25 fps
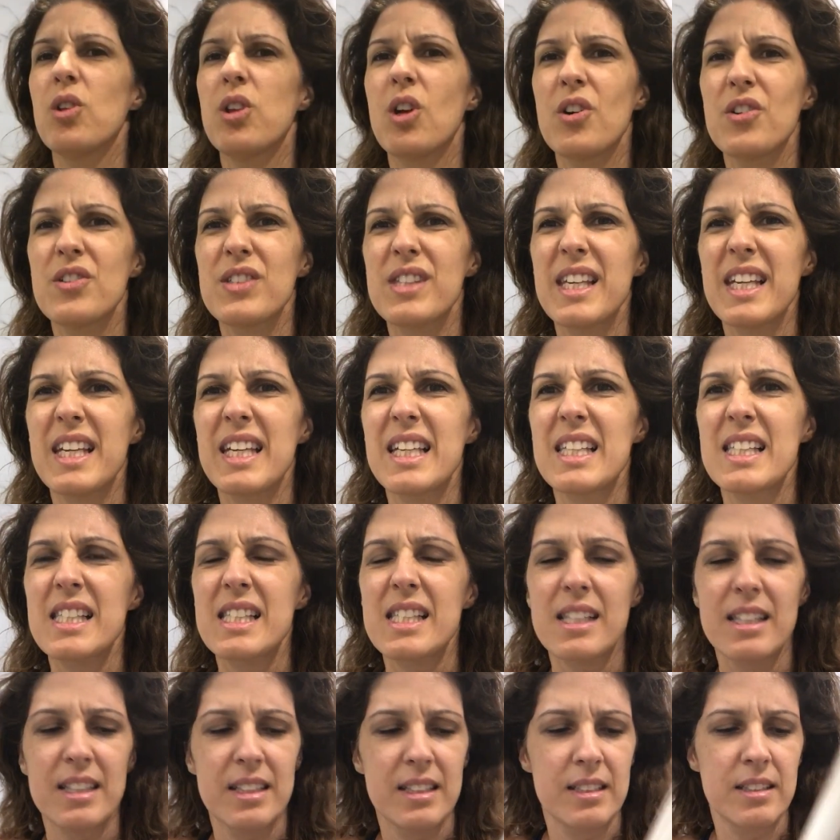those things?
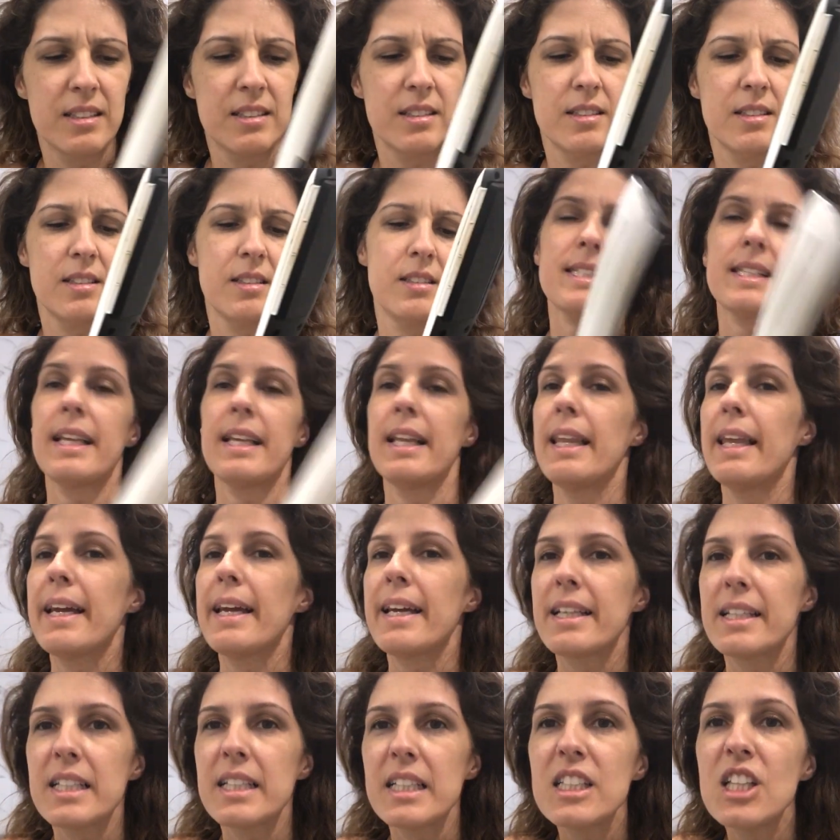
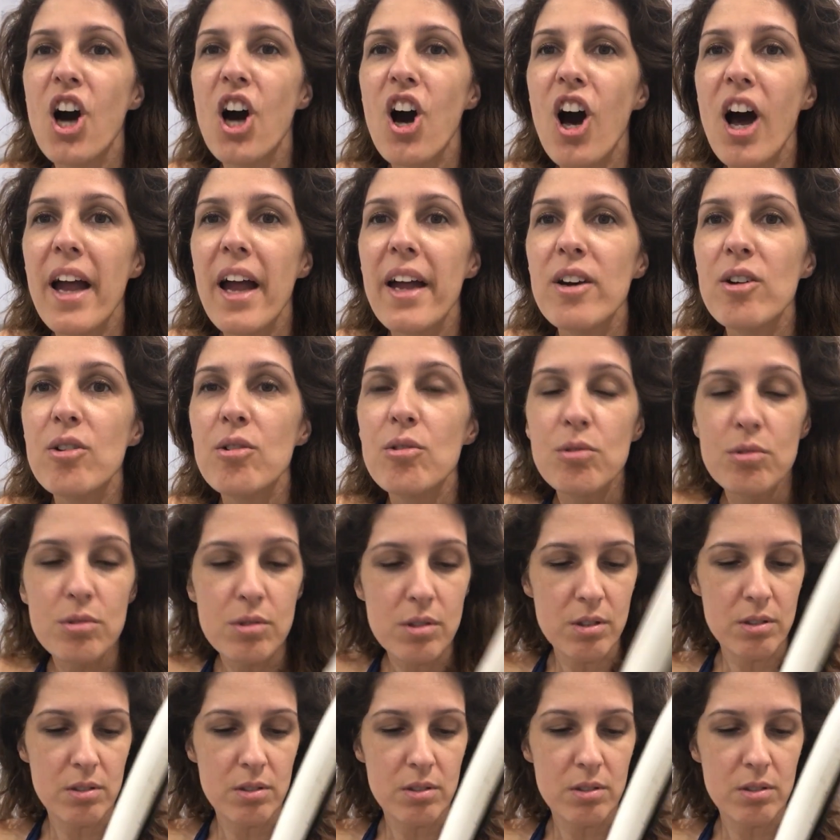Selector dials,